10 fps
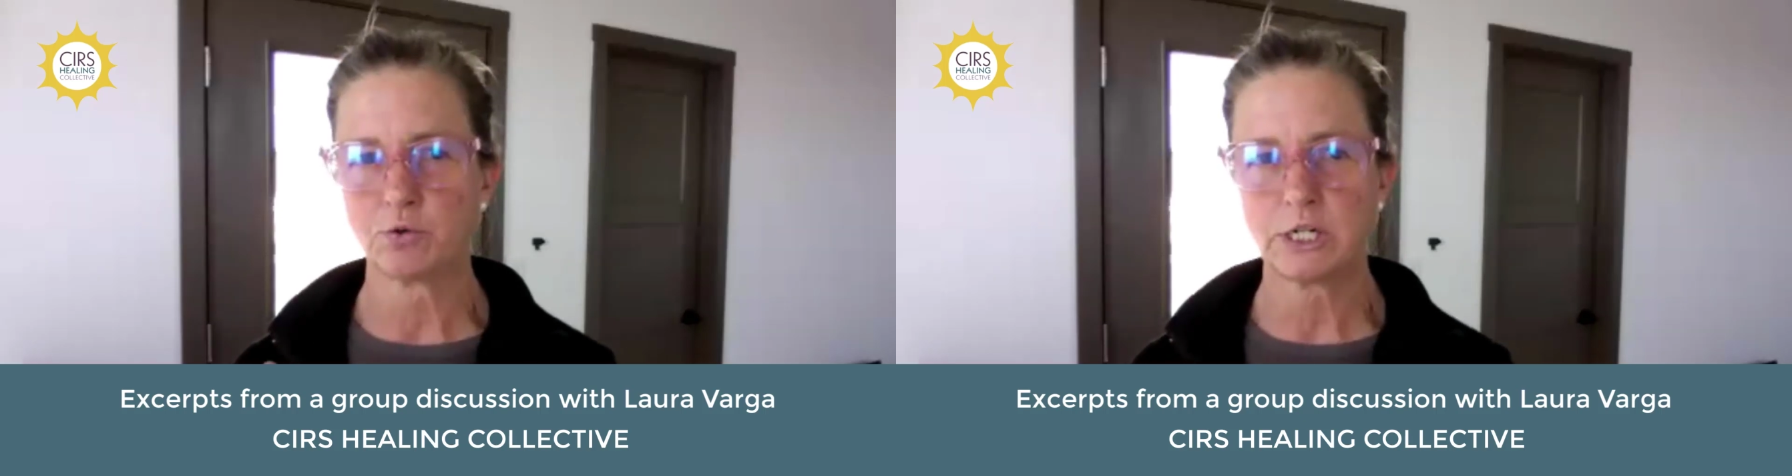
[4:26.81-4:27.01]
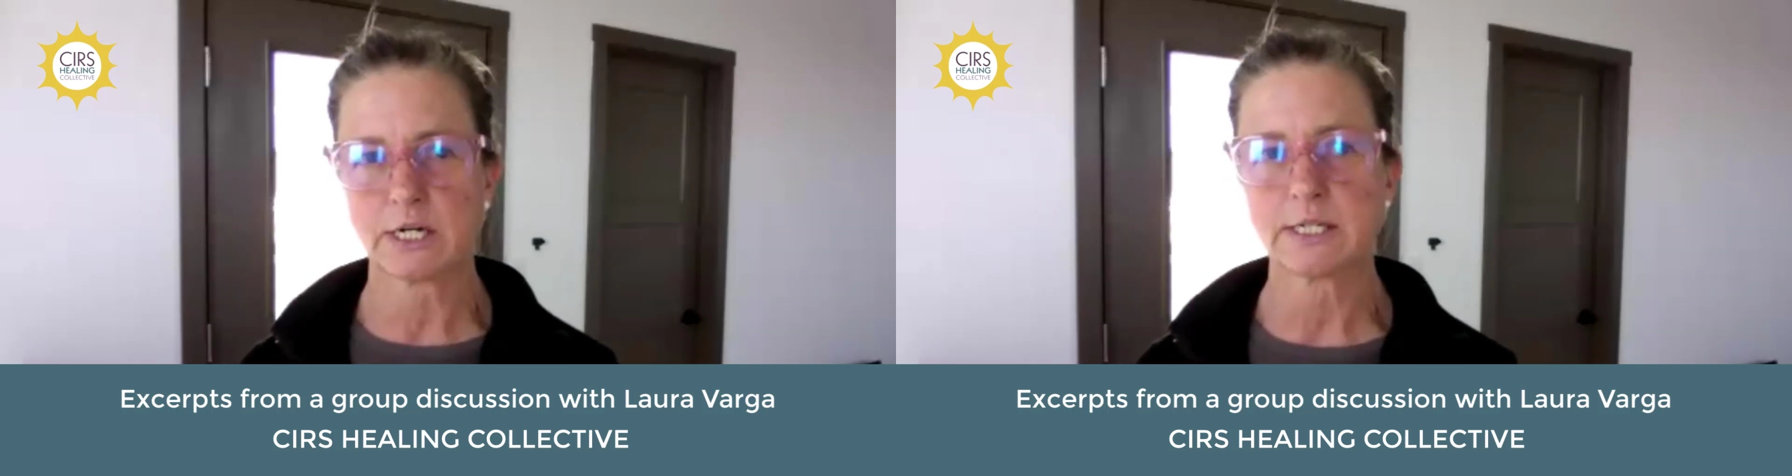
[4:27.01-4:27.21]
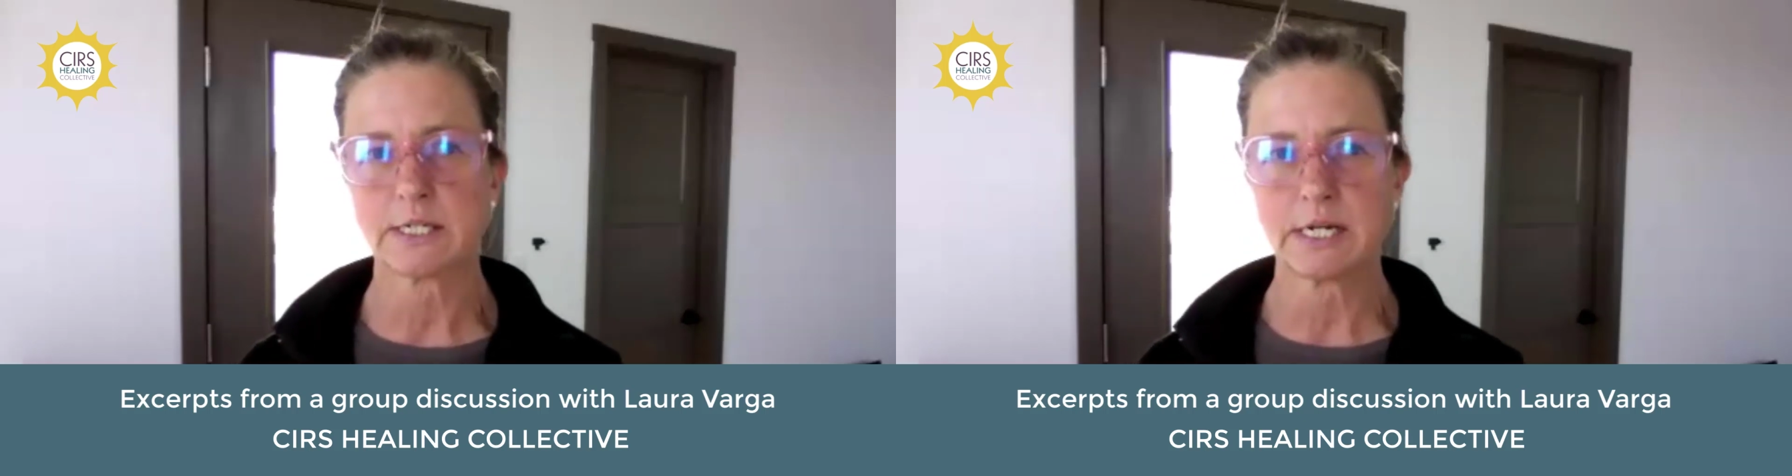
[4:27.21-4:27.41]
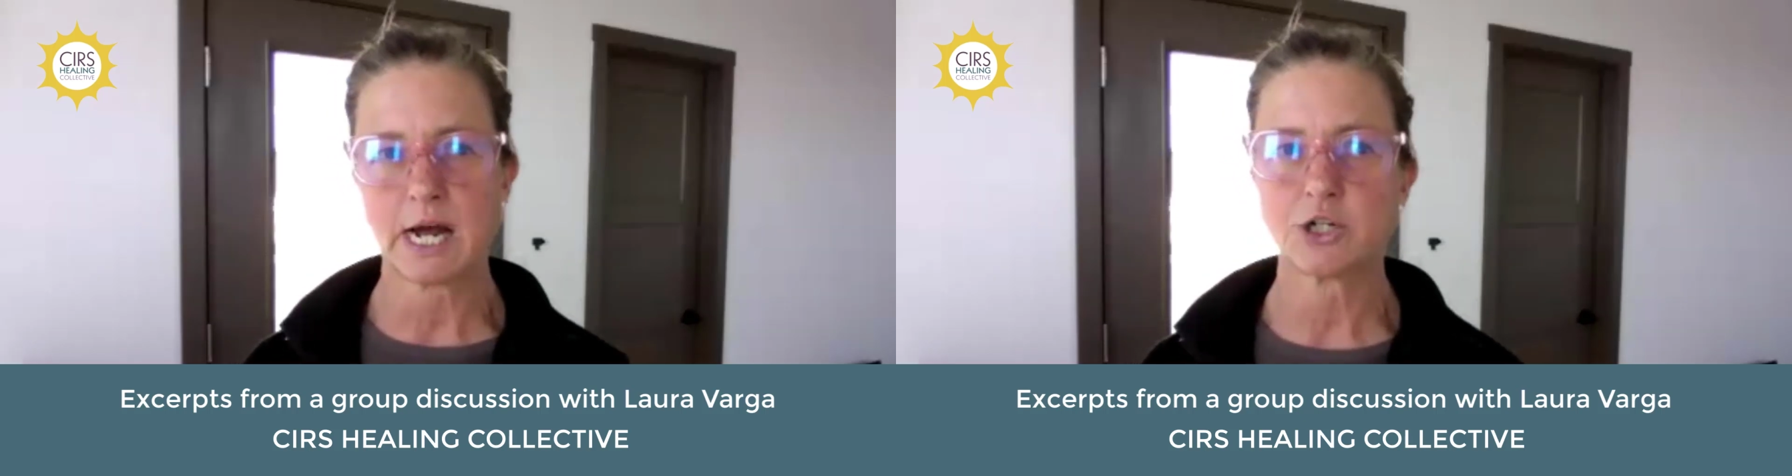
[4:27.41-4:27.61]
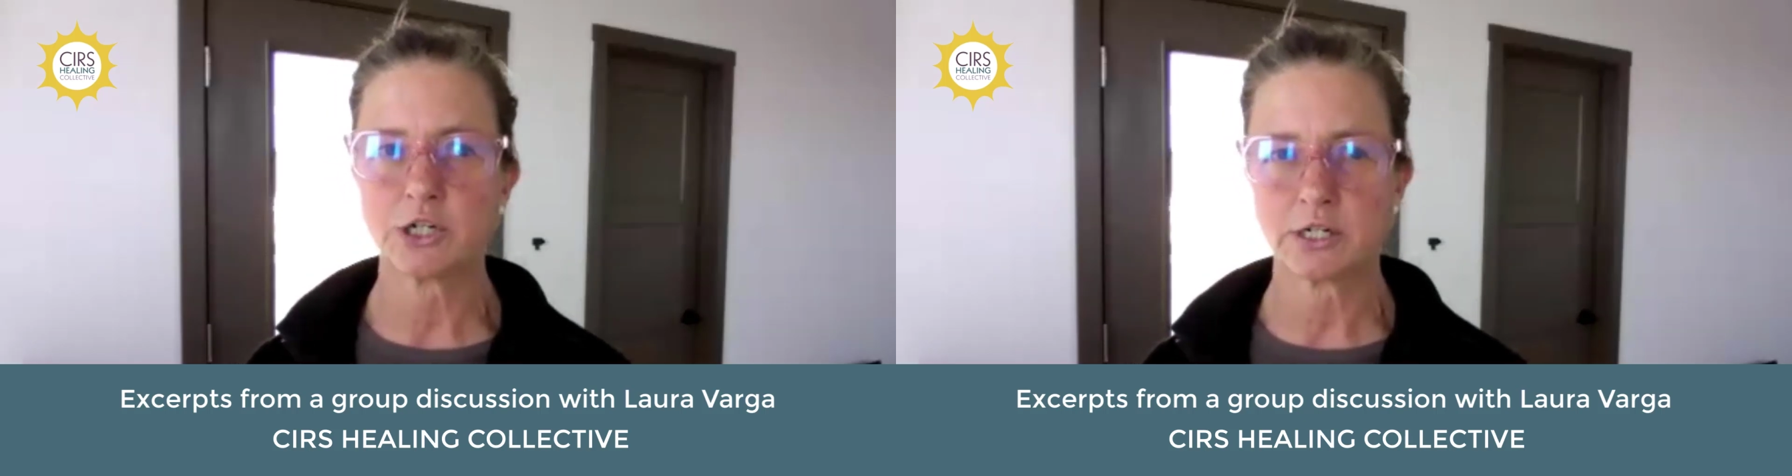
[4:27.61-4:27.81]
ticks
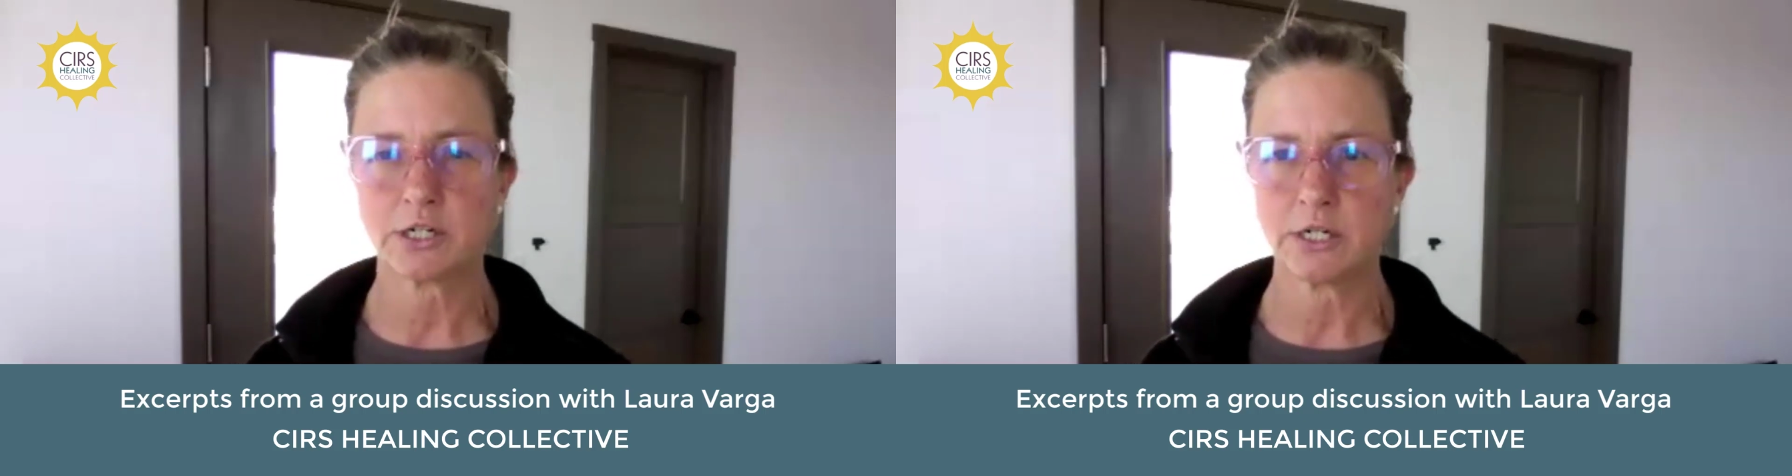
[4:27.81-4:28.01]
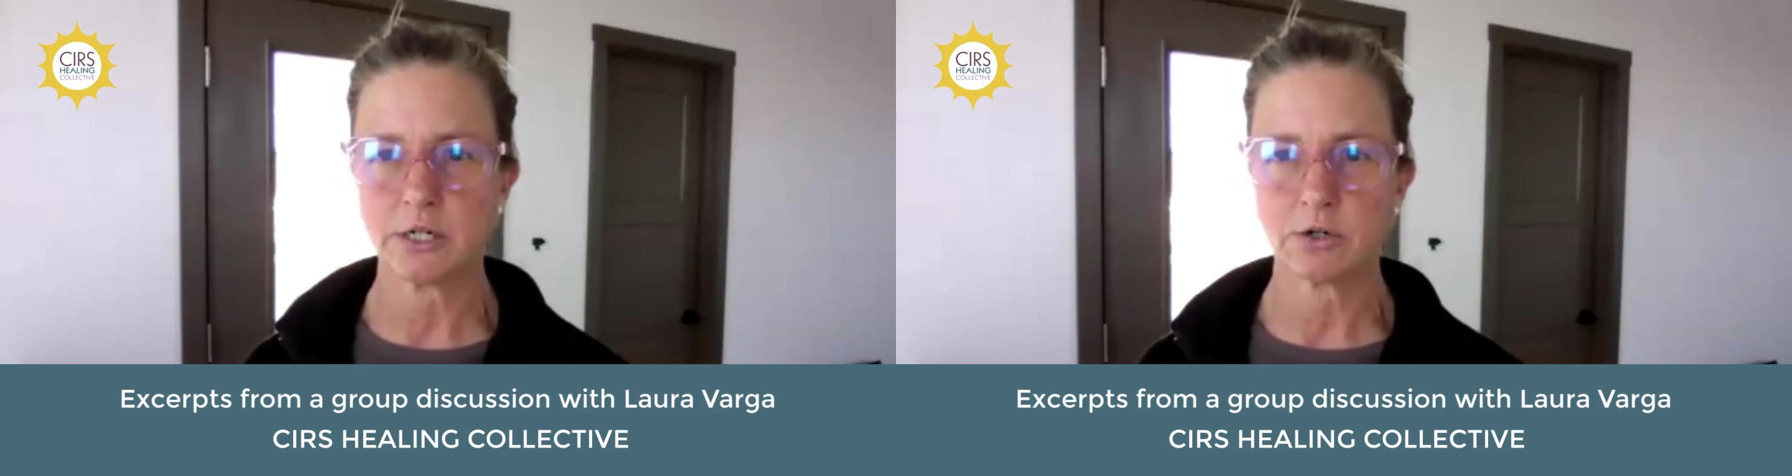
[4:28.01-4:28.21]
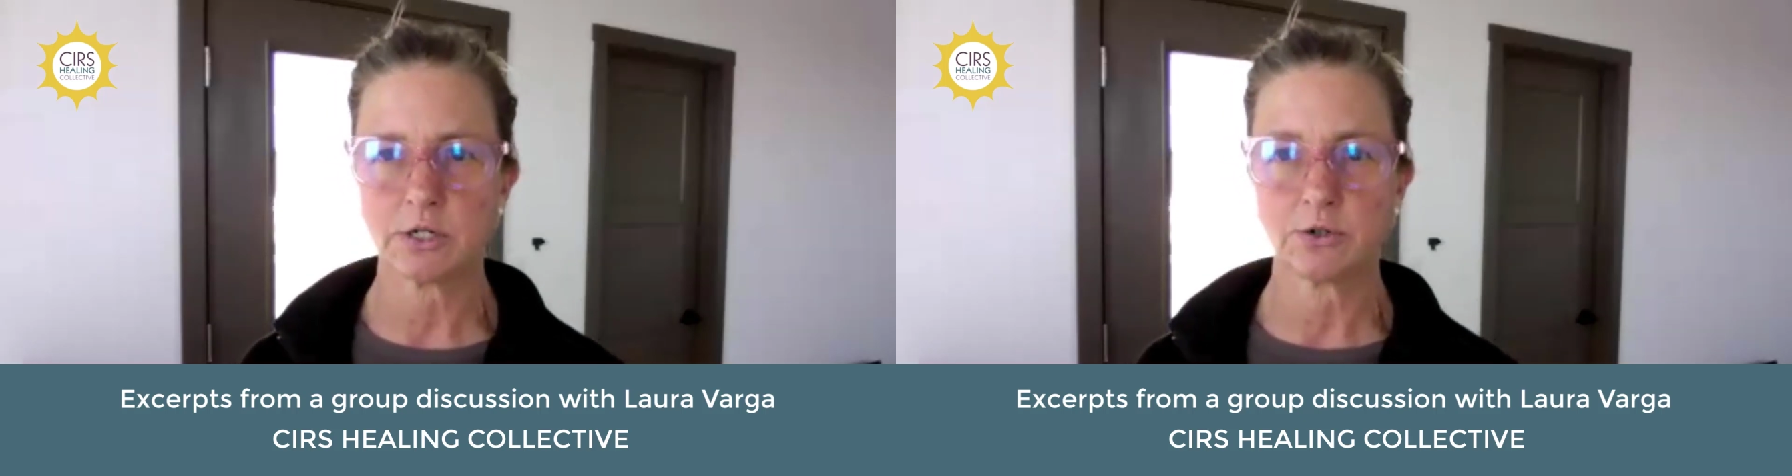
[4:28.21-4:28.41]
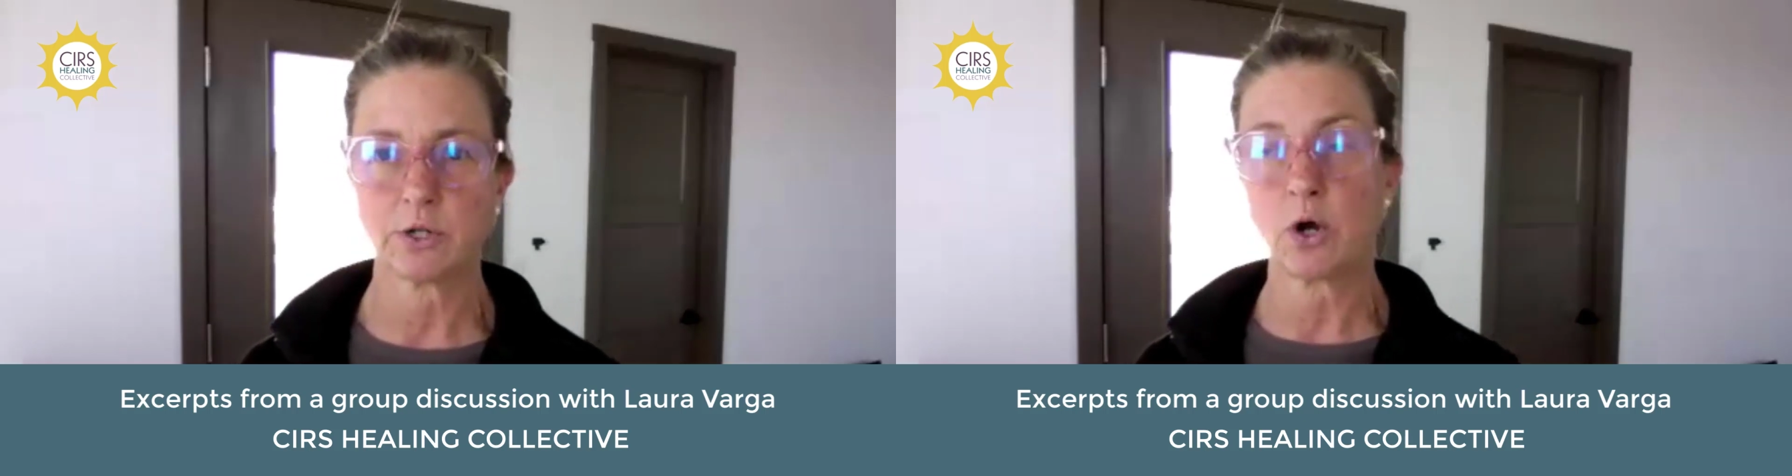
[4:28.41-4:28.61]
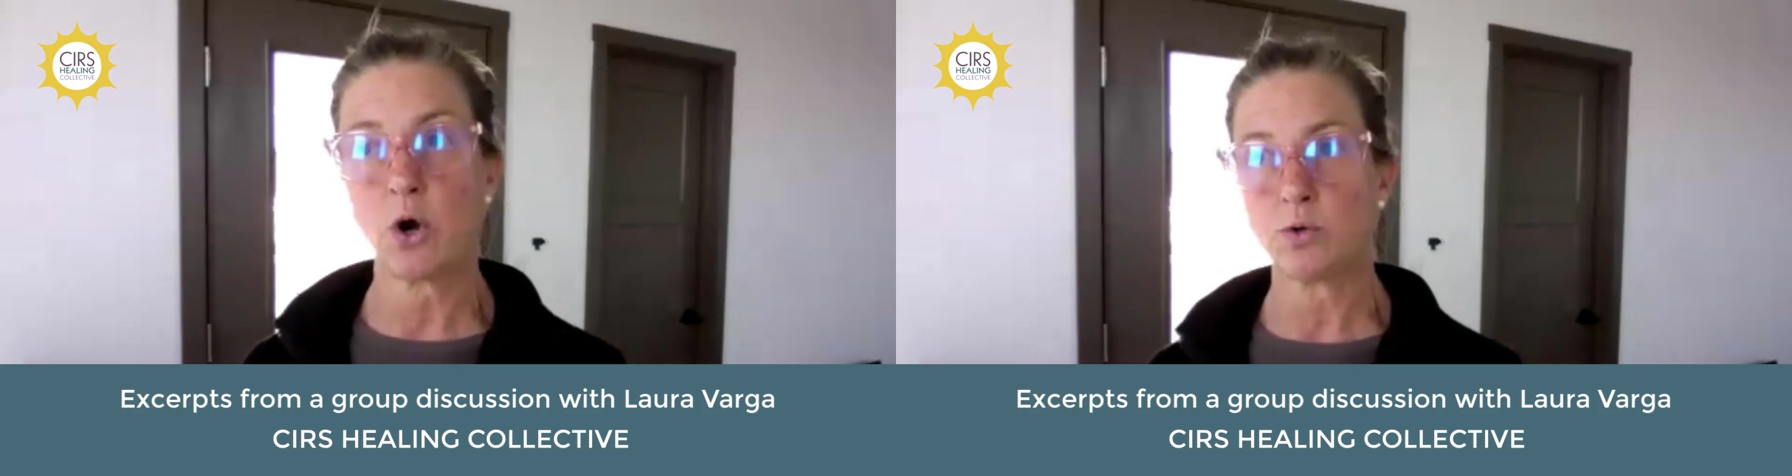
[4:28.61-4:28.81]
attaching to deer, and they're
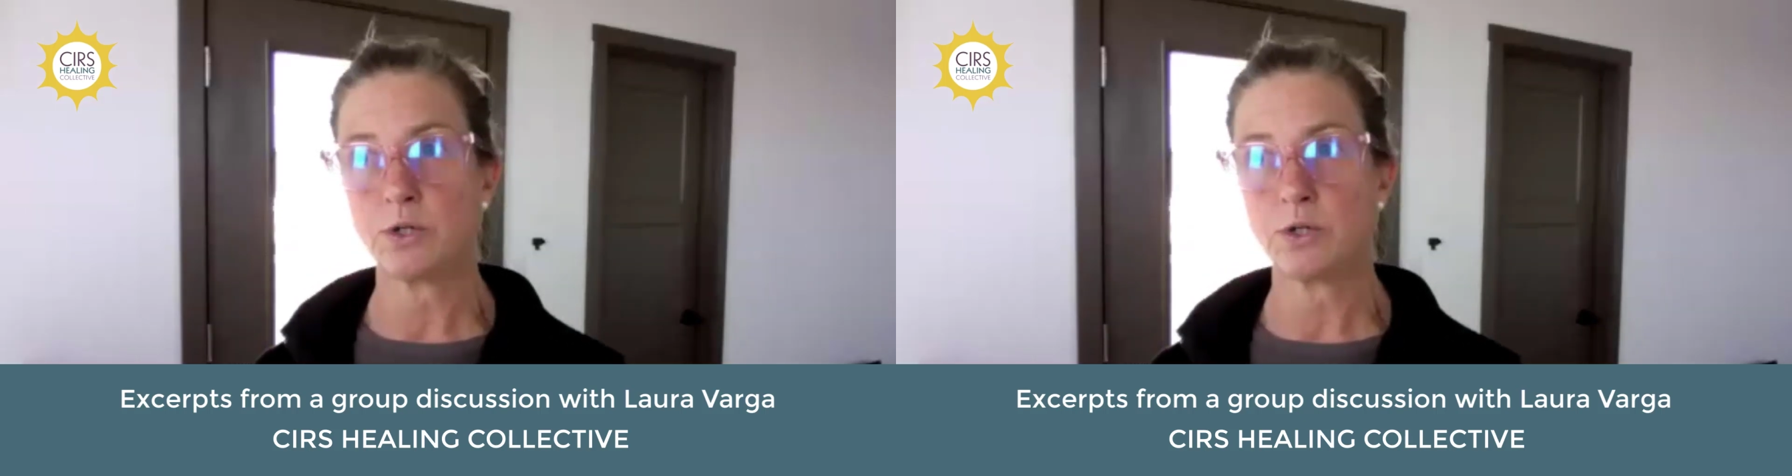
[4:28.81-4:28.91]
like, oh,